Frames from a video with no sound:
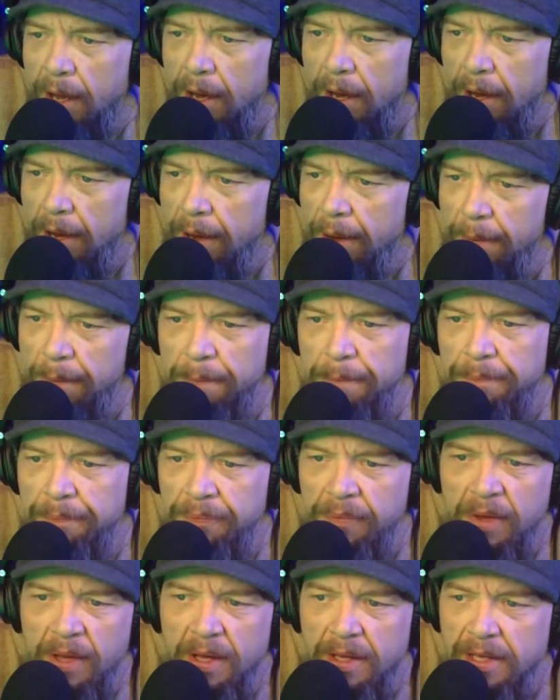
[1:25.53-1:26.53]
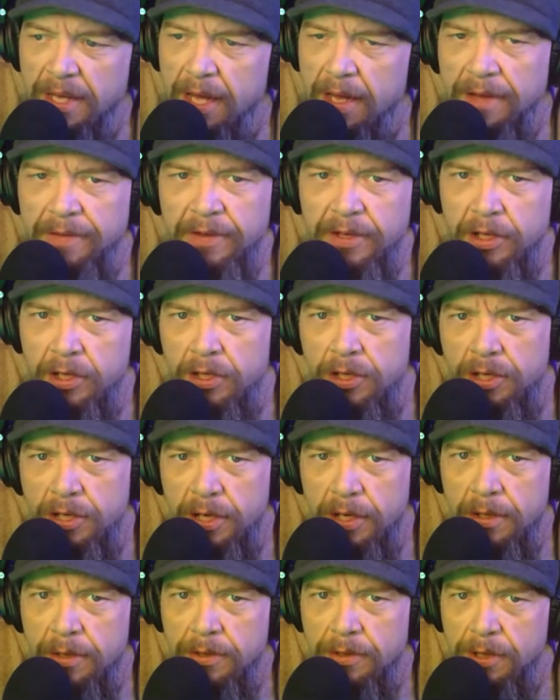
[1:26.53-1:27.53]
um, television
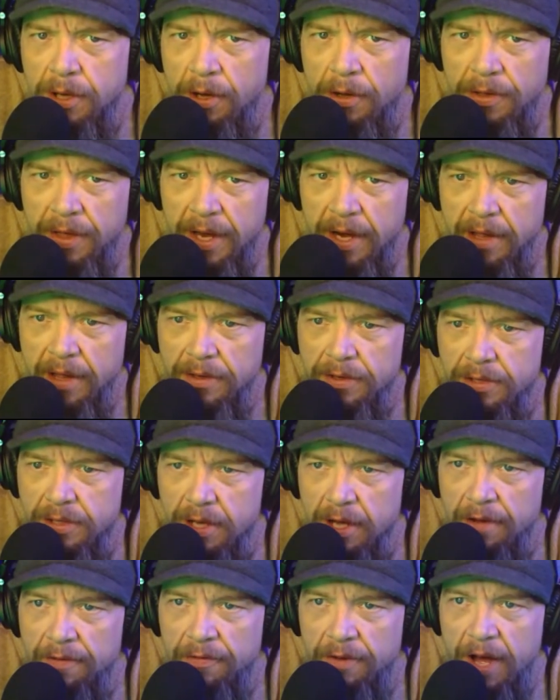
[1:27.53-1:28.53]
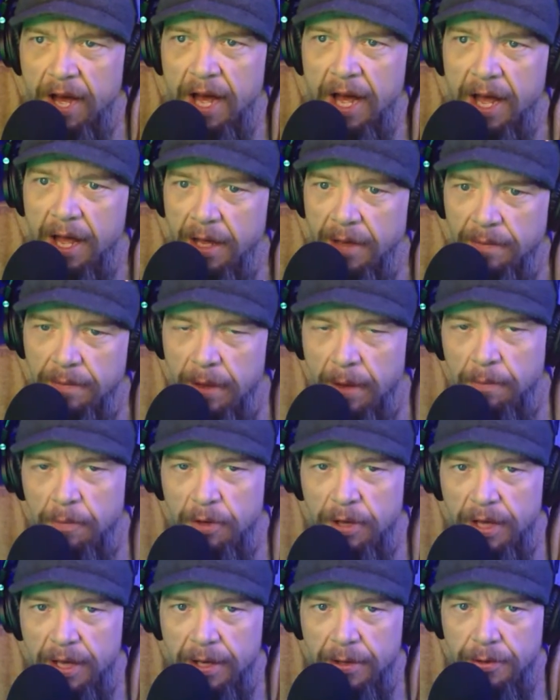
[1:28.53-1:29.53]
shows, all that other stuff. I'm
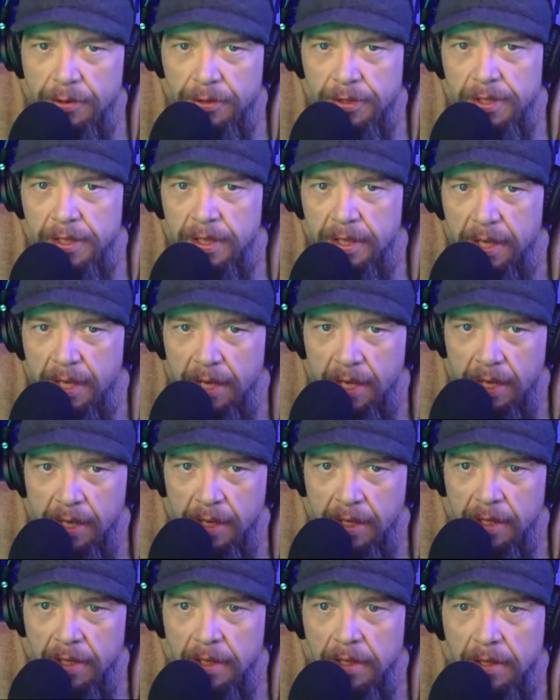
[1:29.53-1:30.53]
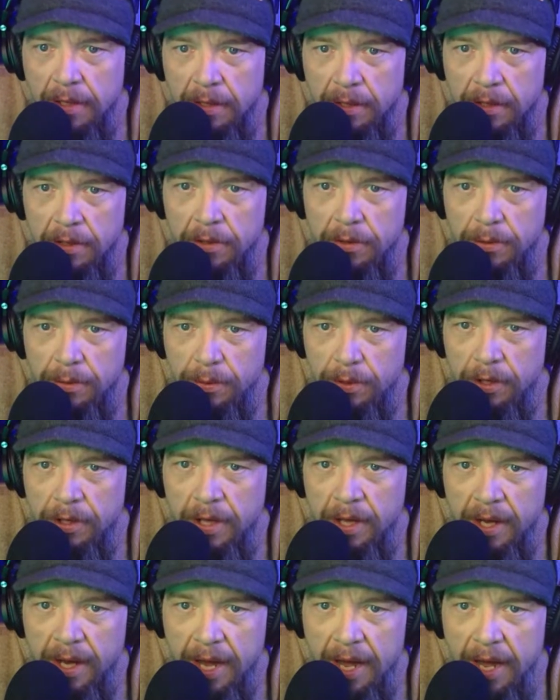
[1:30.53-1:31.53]
really interested in you
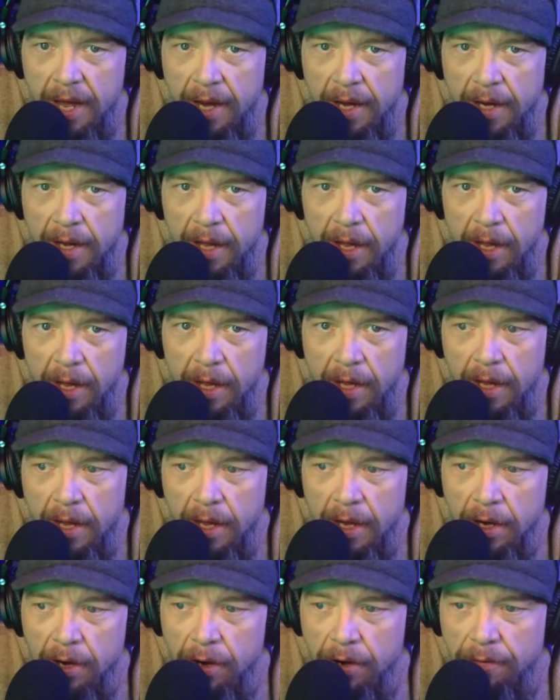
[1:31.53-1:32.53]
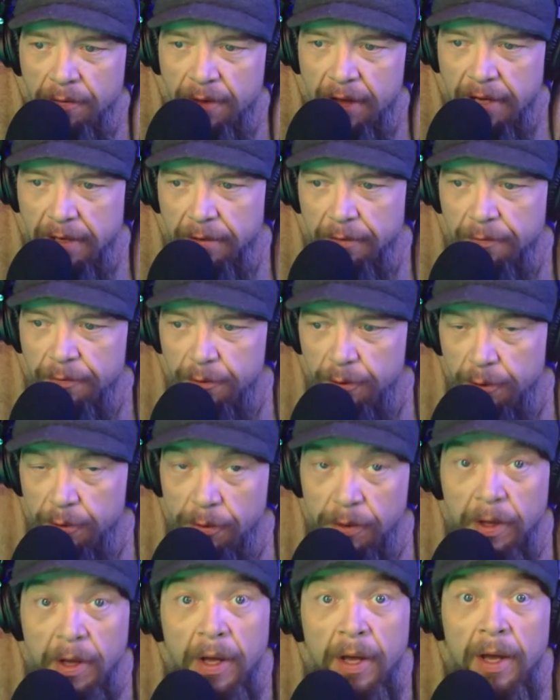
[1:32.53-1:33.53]
looking at a an artifact of
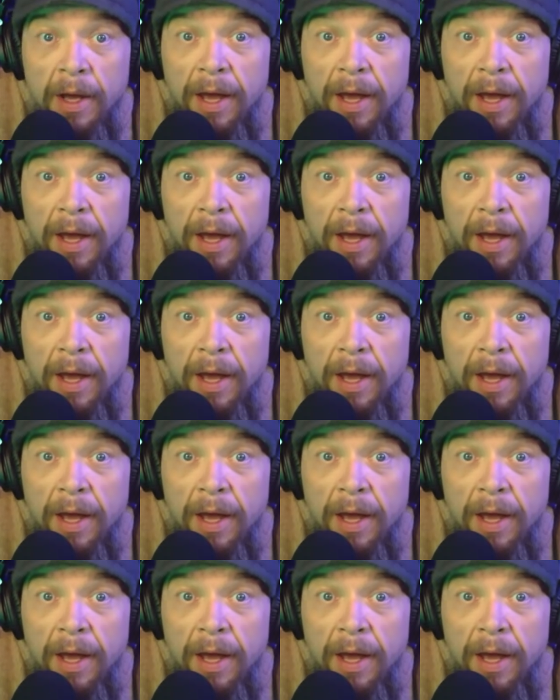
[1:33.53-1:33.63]
food.